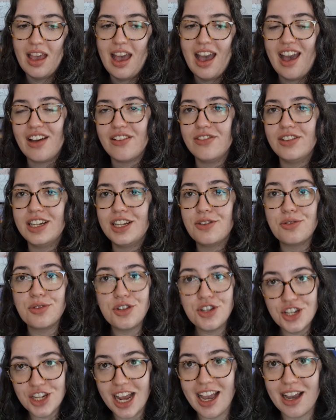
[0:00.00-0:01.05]
have a little
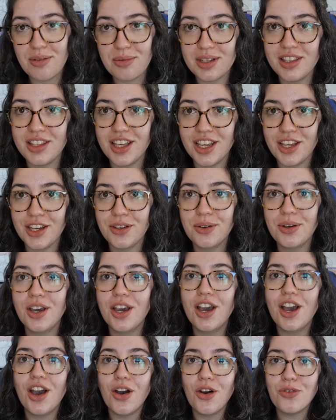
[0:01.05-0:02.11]
chat with you
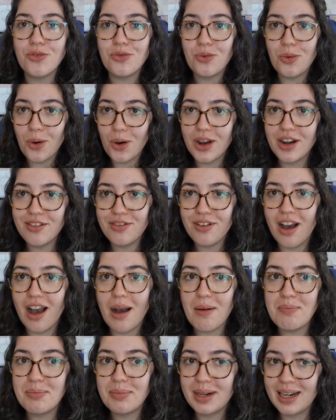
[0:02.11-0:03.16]
of what are our
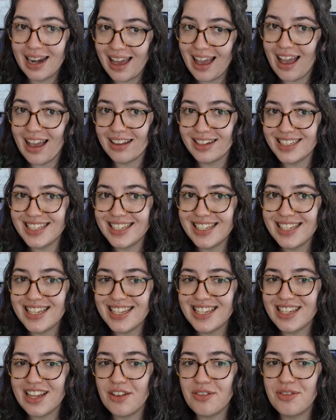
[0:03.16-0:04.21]

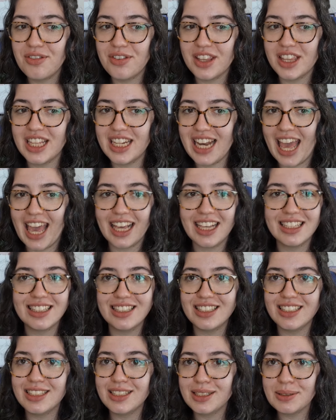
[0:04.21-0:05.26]
plans for the
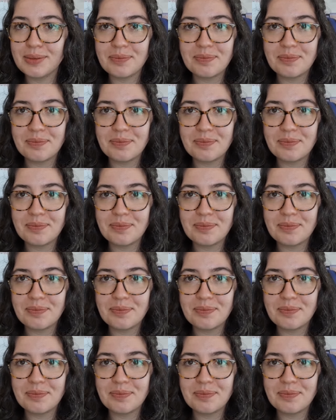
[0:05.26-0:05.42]
next